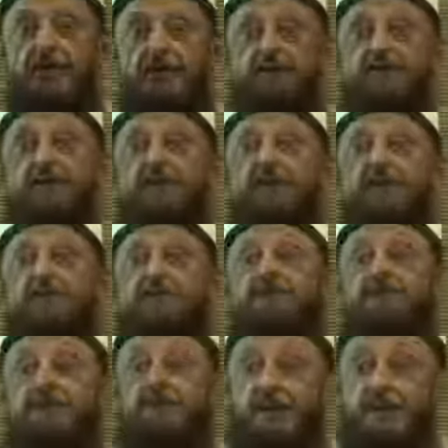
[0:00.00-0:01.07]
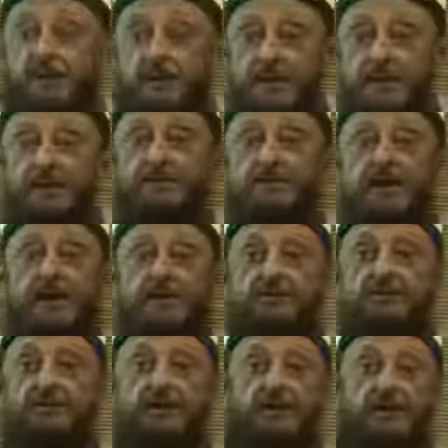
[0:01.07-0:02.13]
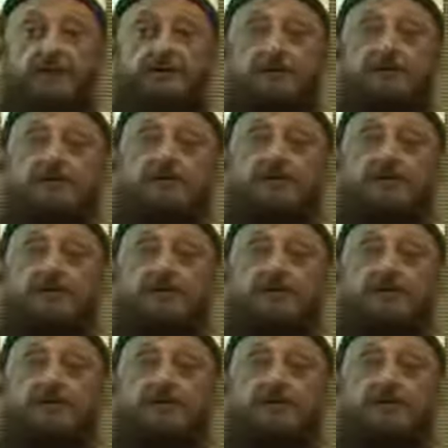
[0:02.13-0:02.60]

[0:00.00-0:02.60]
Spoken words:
There is evidence as dazzling